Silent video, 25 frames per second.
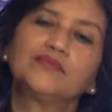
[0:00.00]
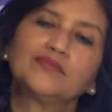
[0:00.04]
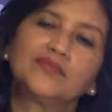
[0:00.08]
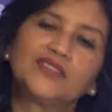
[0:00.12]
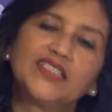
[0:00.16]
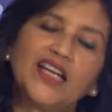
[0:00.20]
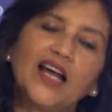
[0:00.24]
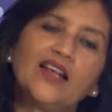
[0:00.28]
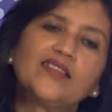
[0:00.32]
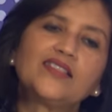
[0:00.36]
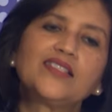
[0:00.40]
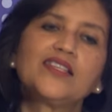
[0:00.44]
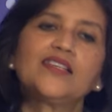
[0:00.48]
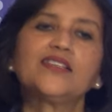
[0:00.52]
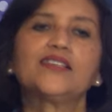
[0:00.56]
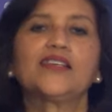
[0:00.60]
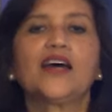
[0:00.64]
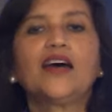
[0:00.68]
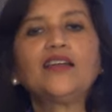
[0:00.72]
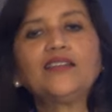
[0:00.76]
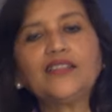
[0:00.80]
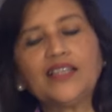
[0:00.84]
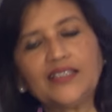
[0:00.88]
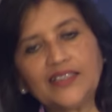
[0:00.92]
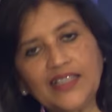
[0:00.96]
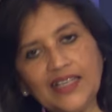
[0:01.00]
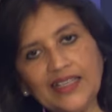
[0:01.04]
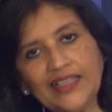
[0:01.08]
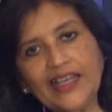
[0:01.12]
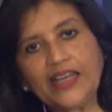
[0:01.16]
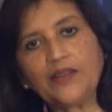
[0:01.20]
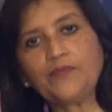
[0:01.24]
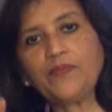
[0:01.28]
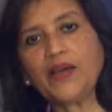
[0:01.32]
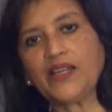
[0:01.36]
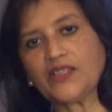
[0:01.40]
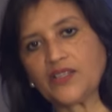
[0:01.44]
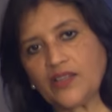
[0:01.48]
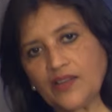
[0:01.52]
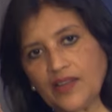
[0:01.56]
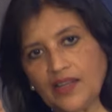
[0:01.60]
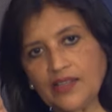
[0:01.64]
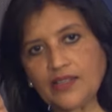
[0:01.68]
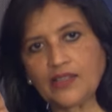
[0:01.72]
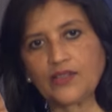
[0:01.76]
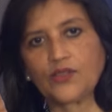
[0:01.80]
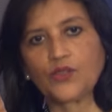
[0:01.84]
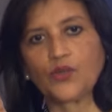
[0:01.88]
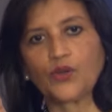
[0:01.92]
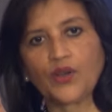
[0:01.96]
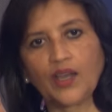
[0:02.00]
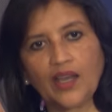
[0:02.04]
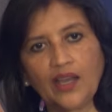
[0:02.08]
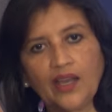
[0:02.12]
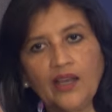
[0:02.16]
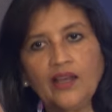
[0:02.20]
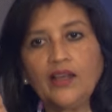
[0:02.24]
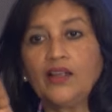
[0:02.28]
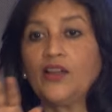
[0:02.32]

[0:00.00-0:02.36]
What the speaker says: chances are that they'll get better at it, okay?